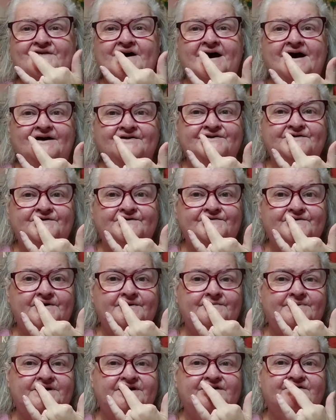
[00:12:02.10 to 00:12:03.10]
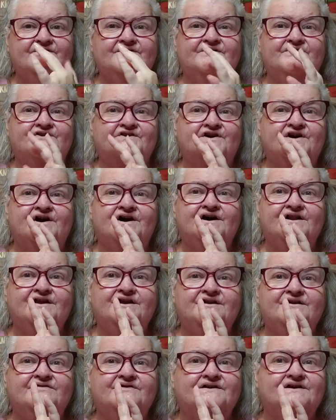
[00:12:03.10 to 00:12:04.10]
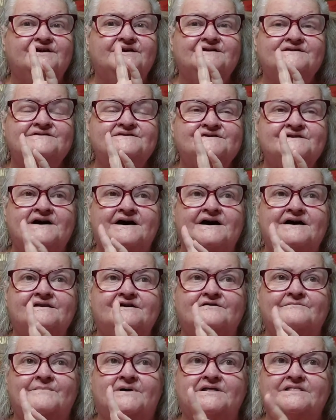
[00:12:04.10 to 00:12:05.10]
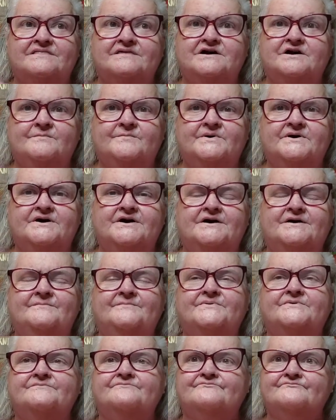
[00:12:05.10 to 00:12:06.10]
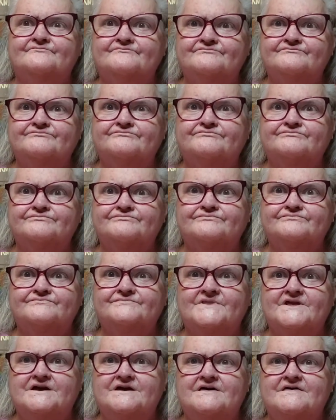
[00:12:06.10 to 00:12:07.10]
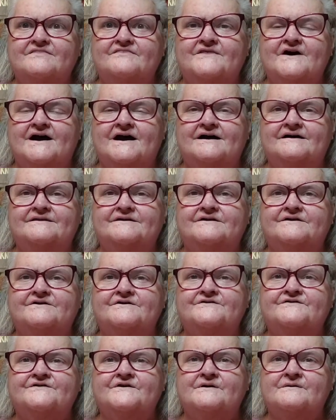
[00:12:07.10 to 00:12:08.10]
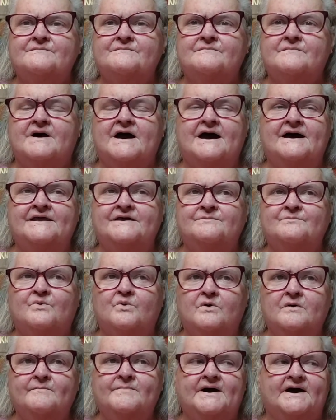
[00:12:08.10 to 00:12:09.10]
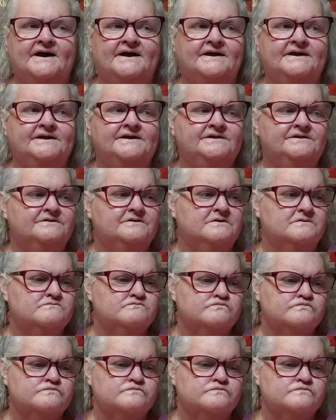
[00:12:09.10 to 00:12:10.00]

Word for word: that tooth up here is cutting the inside of my lip up. That is adding more pain,